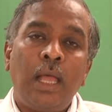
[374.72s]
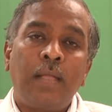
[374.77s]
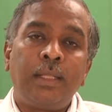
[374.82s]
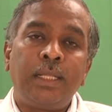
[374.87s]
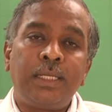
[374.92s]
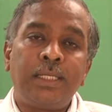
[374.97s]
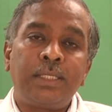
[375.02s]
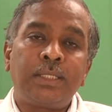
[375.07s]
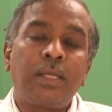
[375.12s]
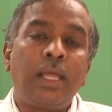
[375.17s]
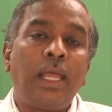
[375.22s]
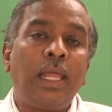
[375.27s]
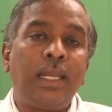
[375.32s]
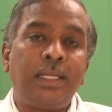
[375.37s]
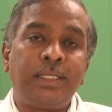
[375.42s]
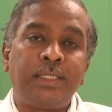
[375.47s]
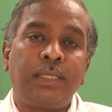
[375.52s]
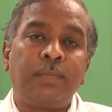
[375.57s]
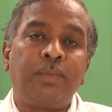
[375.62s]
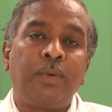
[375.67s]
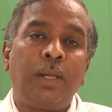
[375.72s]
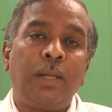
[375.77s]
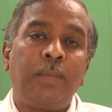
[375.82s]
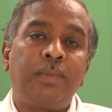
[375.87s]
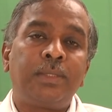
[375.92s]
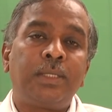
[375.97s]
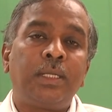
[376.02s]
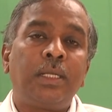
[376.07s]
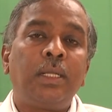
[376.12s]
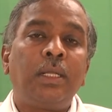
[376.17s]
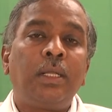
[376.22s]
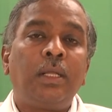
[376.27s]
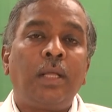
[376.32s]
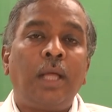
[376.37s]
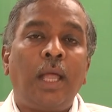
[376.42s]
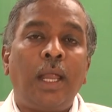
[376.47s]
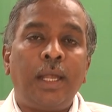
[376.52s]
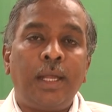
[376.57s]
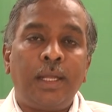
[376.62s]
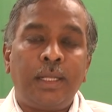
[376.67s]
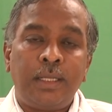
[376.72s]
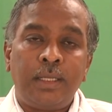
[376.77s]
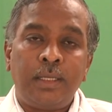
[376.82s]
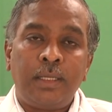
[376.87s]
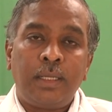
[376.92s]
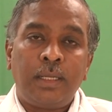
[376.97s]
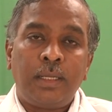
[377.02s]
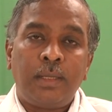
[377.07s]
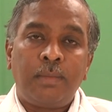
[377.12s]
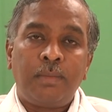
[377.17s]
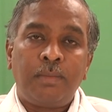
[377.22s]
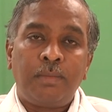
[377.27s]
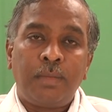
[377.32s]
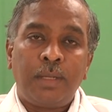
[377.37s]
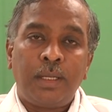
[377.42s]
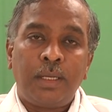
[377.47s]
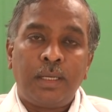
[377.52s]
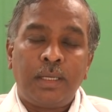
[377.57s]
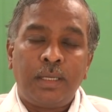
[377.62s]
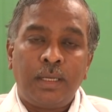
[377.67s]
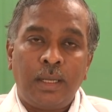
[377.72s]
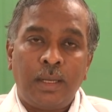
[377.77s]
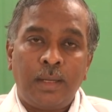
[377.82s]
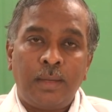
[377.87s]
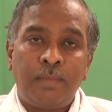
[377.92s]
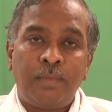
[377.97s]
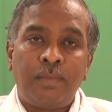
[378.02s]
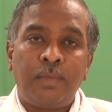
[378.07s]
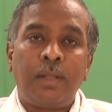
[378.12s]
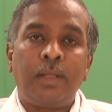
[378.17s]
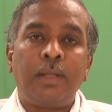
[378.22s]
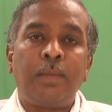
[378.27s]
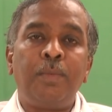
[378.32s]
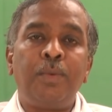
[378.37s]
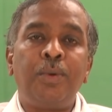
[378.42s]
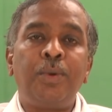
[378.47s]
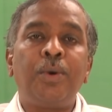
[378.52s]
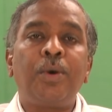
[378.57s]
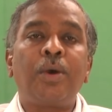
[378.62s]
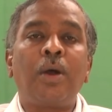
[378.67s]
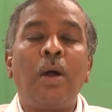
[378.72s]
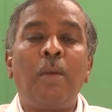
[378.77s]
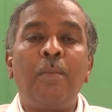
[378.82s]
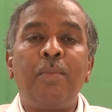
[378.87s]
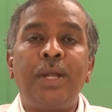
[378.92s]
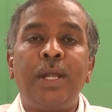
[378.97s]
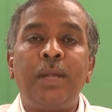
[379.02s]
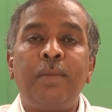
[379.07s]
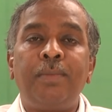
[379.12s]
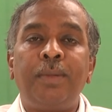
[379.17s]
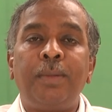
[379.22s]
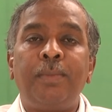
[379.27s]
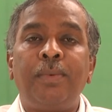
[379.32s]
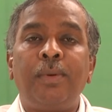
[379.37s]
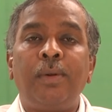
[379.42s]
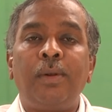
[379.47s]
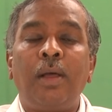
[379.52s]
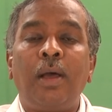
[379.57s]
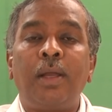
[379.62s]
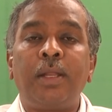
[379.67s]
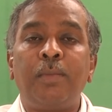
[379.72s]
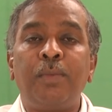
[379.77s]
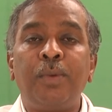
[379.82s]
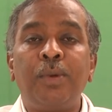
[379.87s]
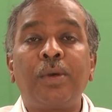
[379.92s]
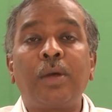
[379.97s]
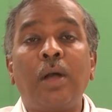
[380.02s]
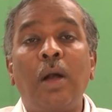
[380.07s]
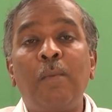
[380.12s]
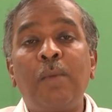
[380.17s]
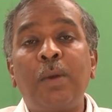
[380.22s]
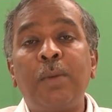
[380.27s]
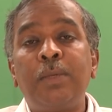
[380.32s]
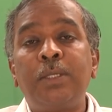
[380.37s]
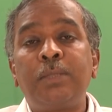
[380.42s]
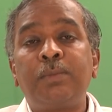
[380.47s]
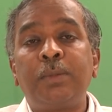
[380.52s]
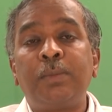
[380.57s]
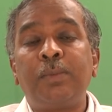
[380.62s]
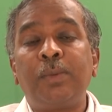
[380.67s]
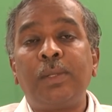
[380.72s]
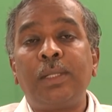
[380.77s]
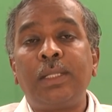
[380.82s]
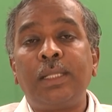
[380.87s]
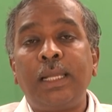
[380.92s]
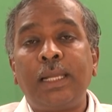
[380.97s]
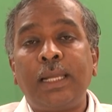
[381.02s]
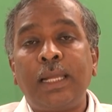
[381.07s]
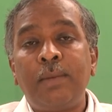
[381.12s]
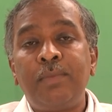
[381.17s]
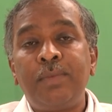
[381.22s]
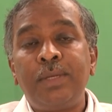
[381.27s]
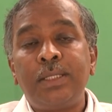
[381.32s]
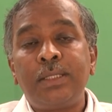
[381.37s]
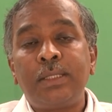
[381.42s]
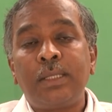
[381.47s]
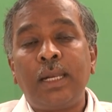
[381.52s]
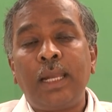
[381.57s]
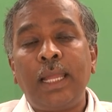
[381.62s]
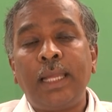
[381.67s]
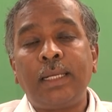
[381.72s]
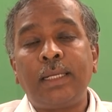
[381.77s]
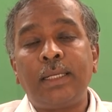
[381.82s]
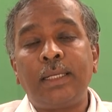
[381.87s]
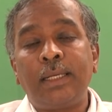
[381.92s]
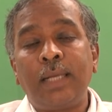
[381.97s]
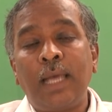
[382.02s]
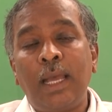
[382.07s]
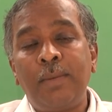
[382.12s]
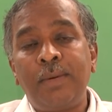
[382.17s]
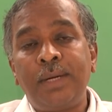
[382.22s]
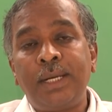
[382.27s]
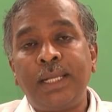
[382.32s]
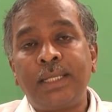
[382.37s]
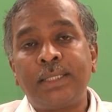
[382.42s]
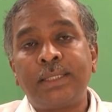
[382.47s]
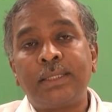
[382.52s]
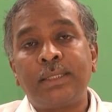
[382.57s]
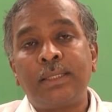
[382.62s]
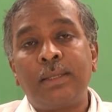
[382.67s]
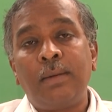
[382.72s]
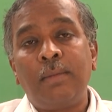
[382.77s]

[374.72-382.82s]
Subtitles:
That is allergic polyps. And in the immunocompetent people or immunocompromised people, they can be like diabetics,